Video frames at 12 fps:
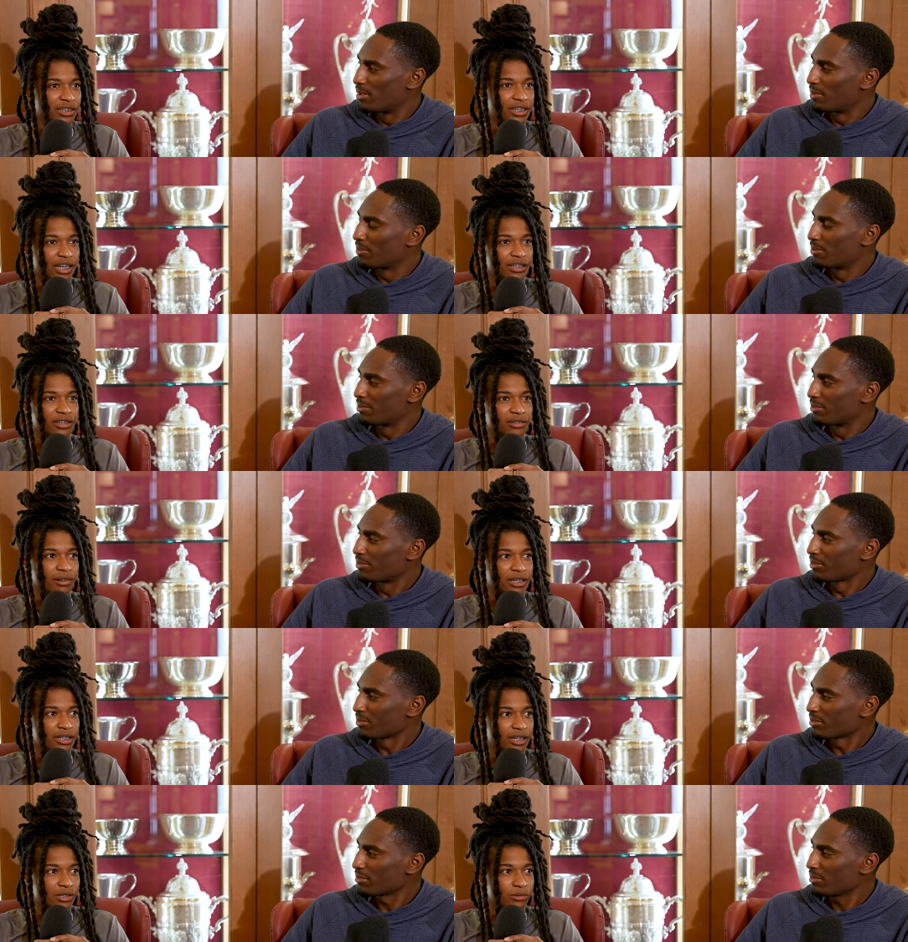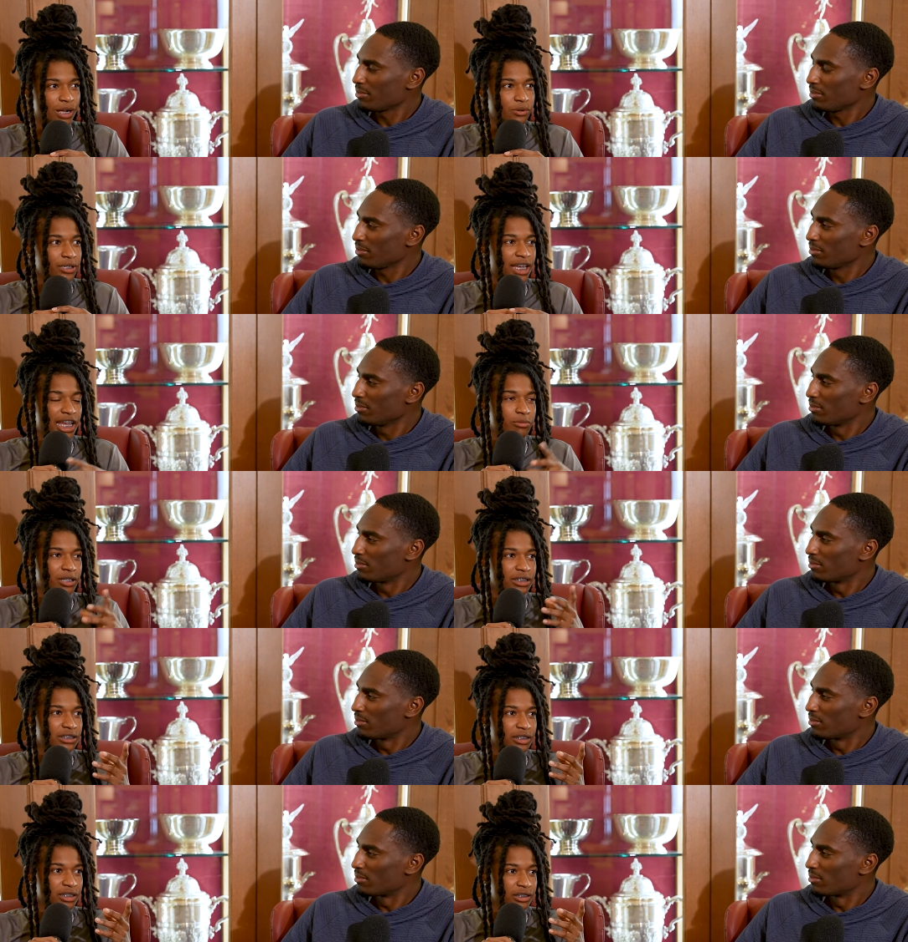Speaker 1: Like uh, right now, well, I only came
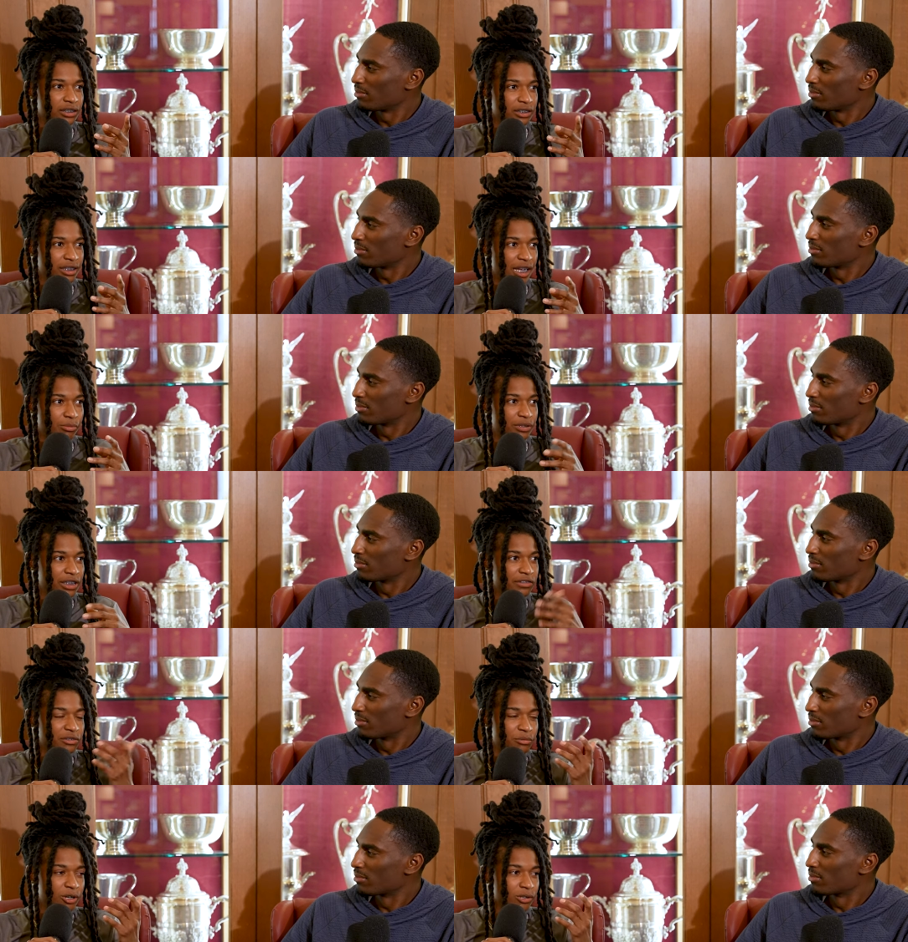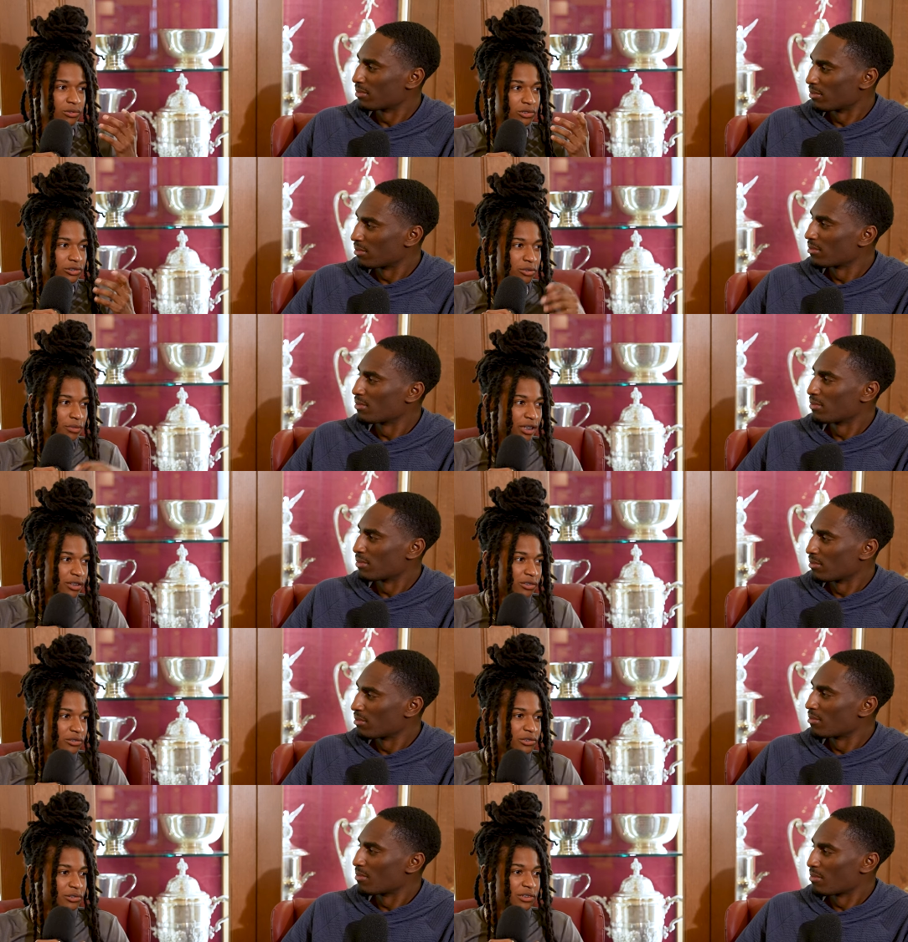yesterday, and I'll be leaving tomorrow, so I'm not
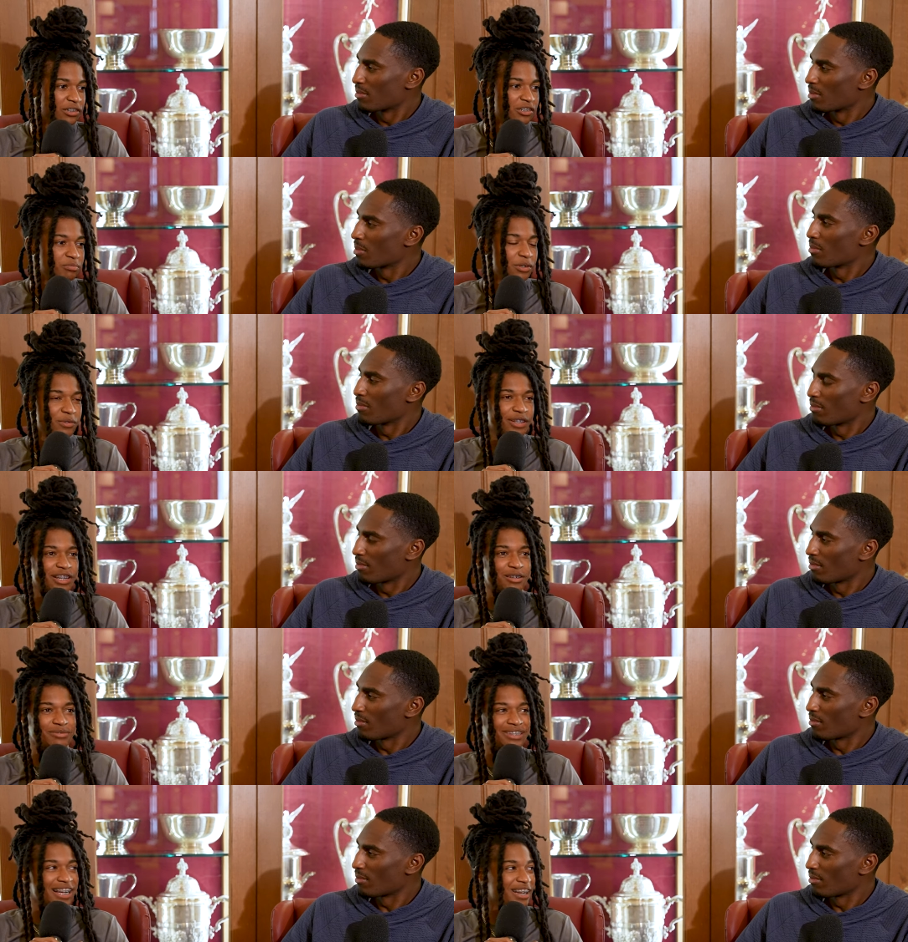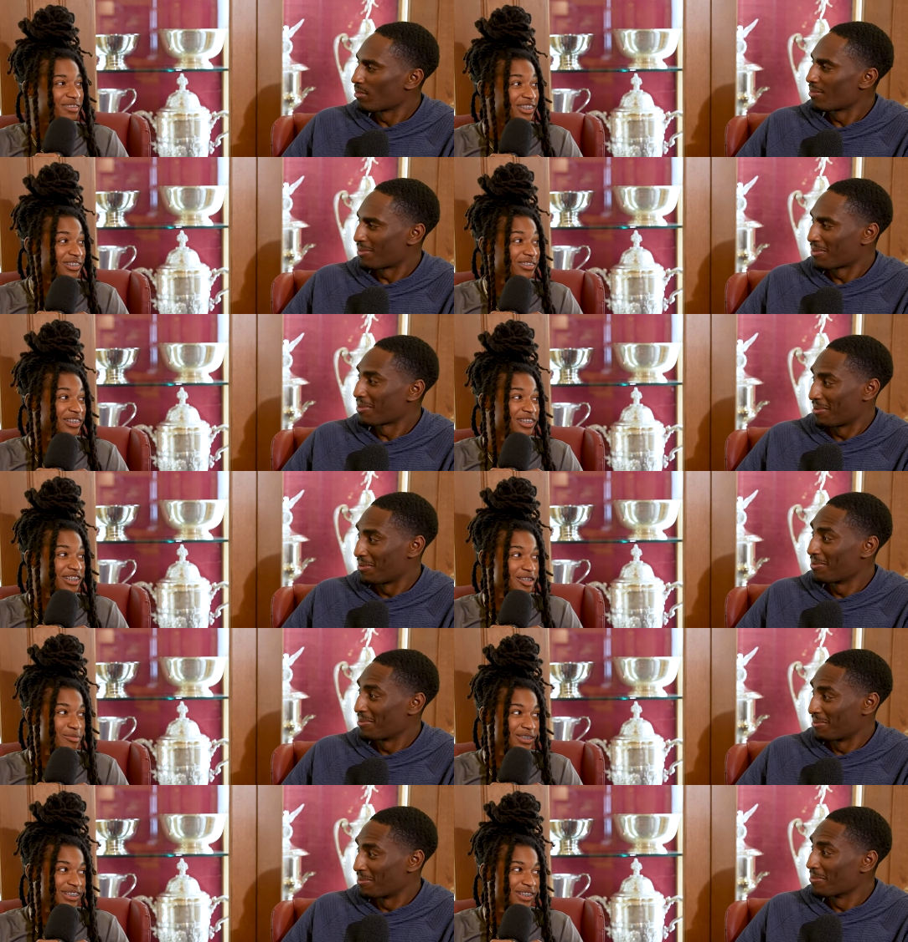going too long. But when it comes time to go to
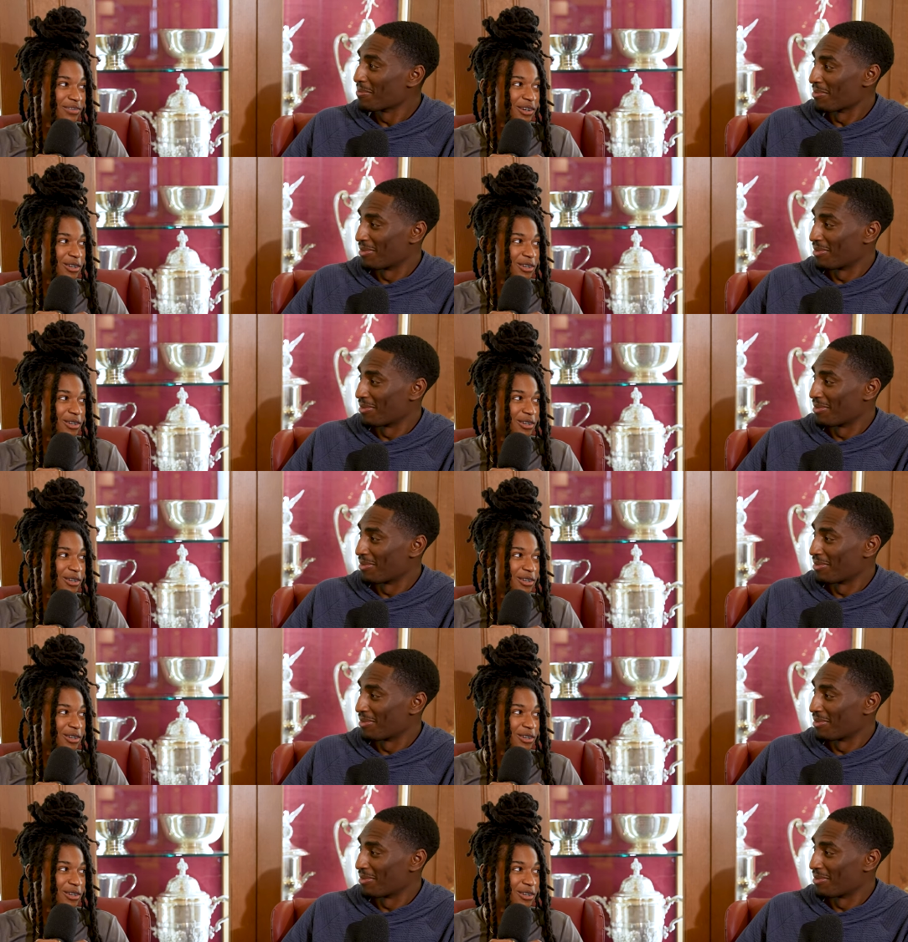Europe and stuff